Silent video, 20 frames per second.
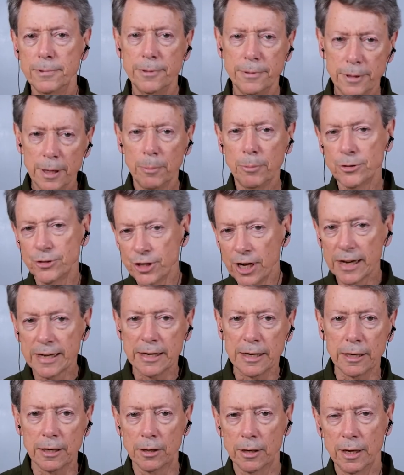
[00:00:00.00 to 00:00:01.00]
double
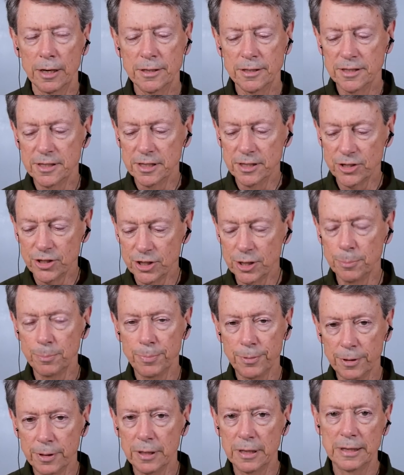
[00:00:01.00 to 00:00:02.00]
checking is this
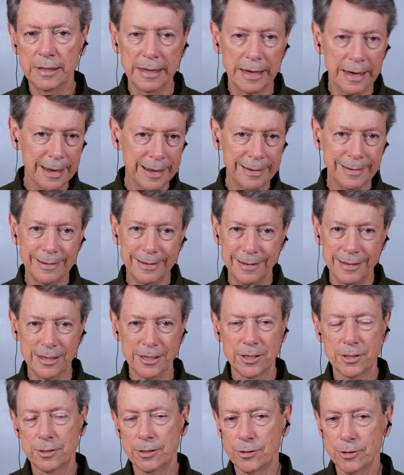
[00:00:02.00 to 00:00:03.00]
simply that
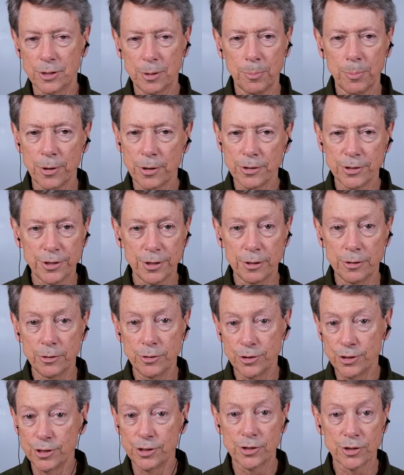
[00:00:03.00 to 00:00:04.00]
this, there's a person
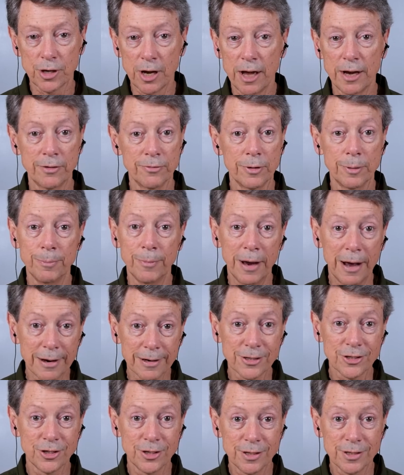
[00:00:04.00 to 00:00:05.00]
who's just kind of
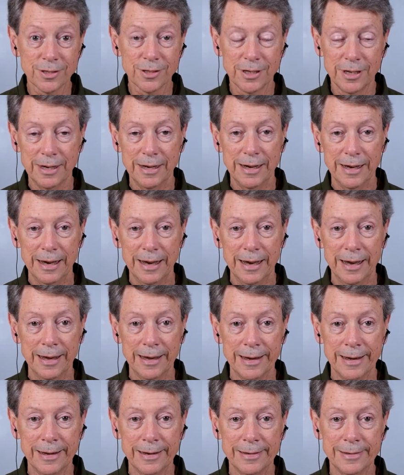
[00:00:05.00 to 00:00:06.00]
obnoxious
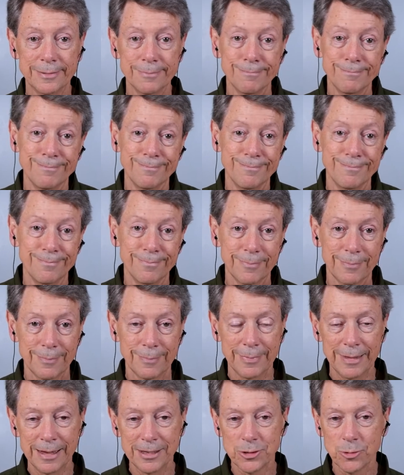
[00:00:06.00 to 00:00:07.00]
and
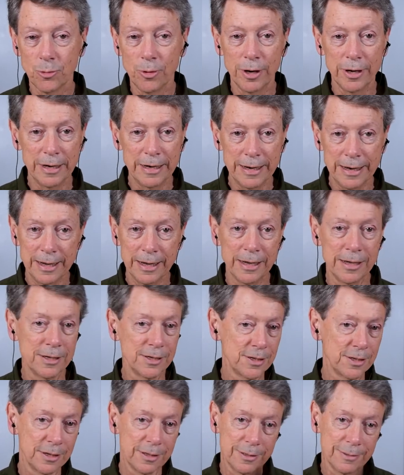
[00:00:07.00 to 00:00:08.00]
that's what it
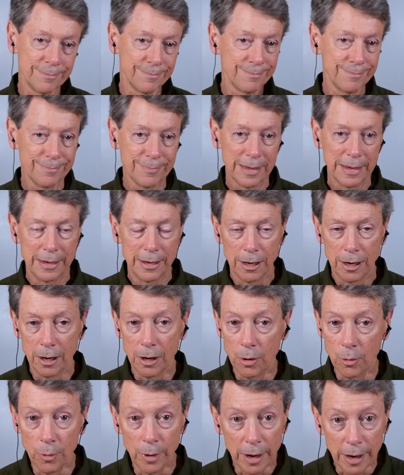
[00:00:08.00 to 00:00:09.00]
is and
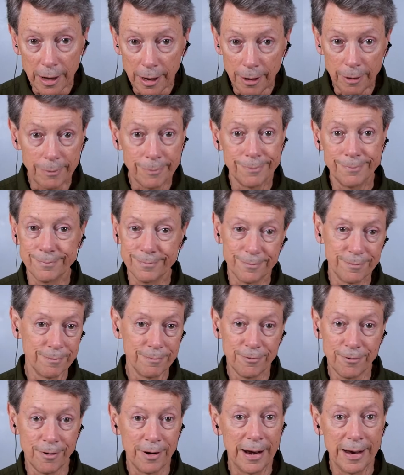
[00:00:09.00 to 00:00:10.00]
oh well
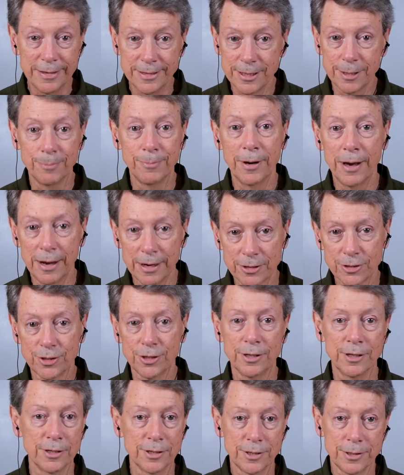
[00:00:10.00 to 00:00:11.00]
fred's
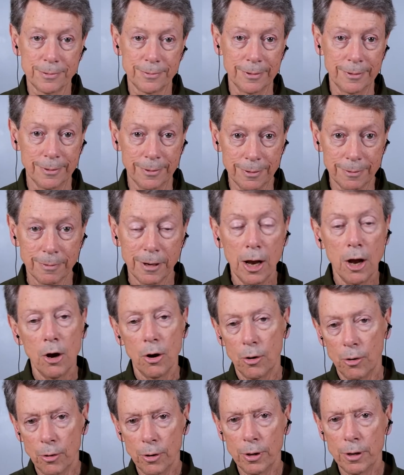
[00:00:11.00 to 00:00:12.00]
obnoxious you know
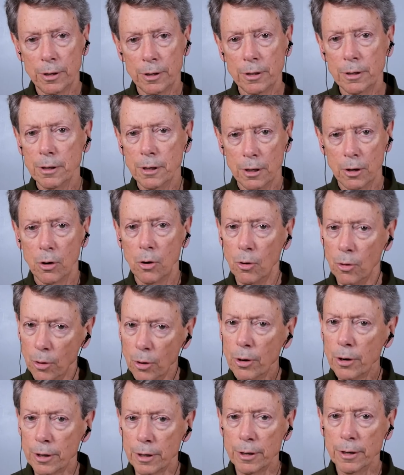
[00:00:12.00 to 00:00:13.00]
or
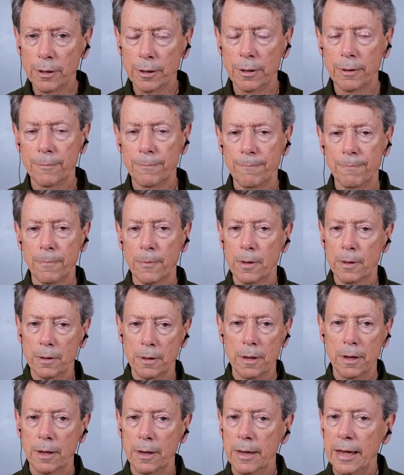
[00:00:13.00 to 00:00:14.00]
or
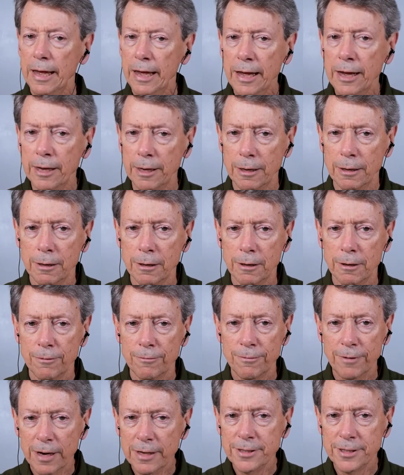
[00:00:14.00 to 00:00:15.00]
hey
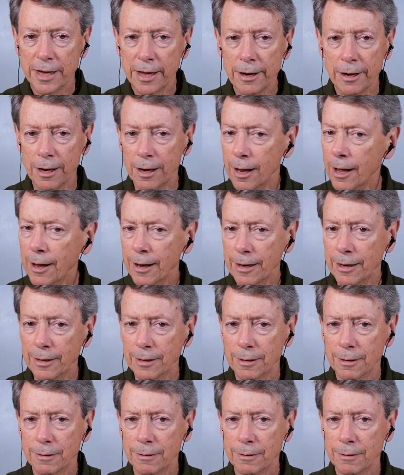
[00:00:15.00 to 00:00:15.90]
fred's out of line